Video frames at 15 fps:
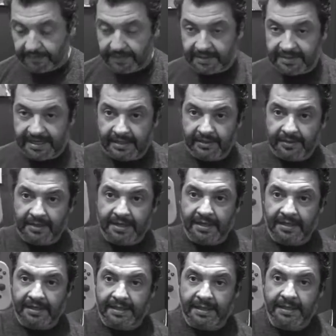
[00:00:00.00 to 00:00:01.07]
was downloading
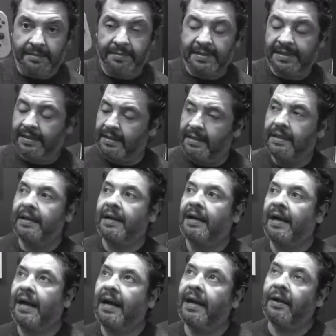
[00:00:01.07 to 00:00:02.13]
online, but
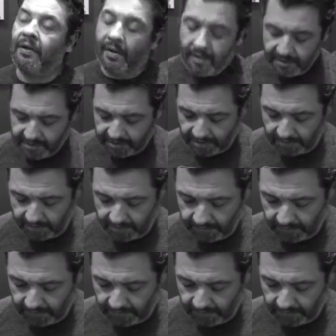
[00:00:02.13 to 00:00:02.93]
I also